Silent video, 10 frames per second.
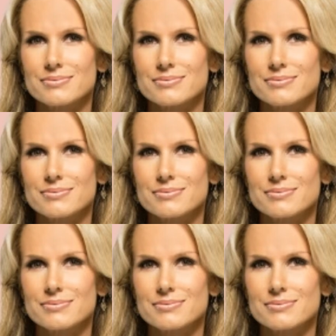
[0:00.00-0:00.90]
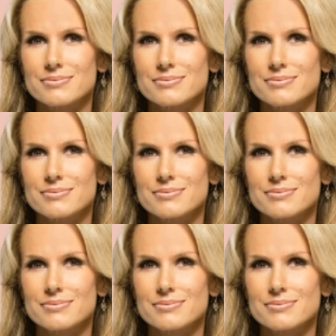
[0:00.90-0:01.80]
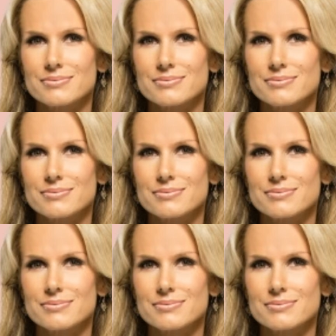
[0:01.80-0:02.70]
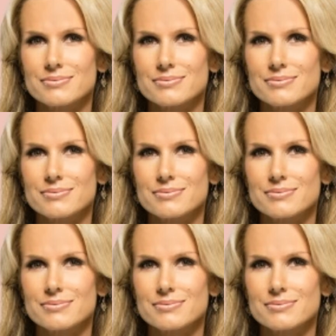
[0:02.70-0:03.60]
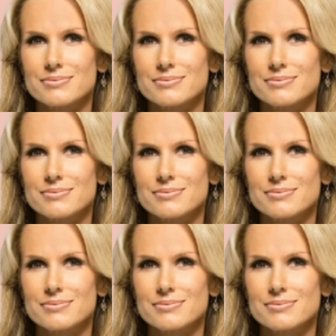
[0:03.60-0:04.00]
(no lip movement)